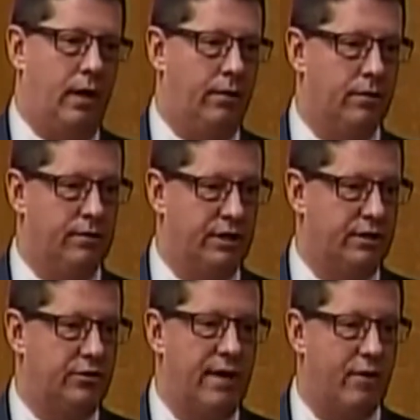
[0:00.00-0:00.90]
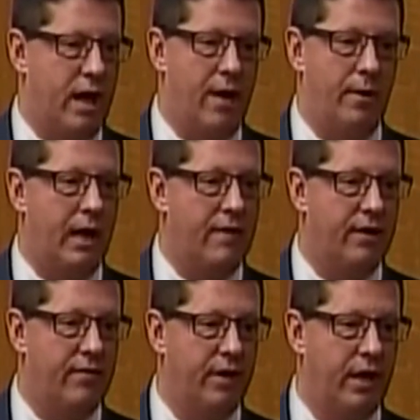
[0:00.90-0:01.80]
Those of us that drive on Highway
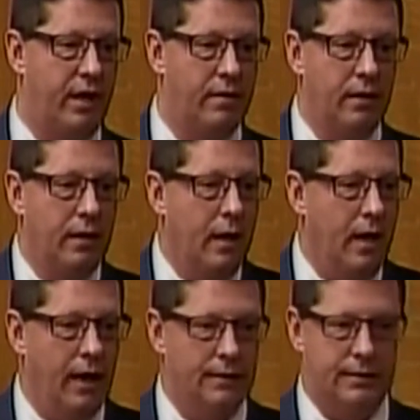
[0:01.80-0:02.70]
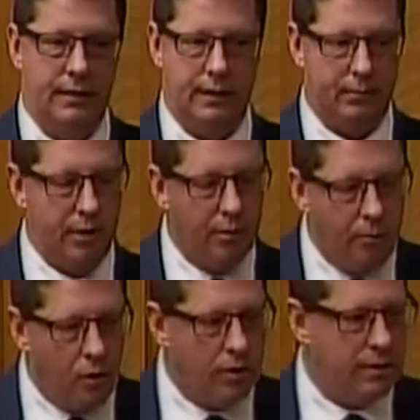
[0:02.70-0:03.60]
11 every day see
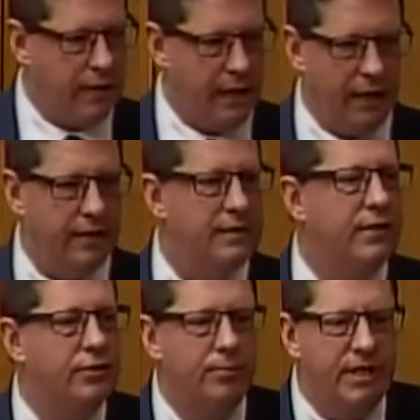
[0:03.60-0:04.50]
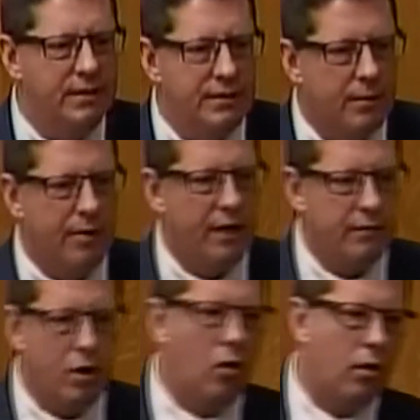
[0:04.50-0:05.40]
billboards saying essential pieces are
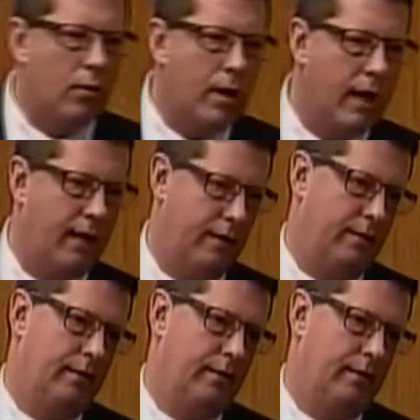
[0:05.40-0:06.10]
being torn away.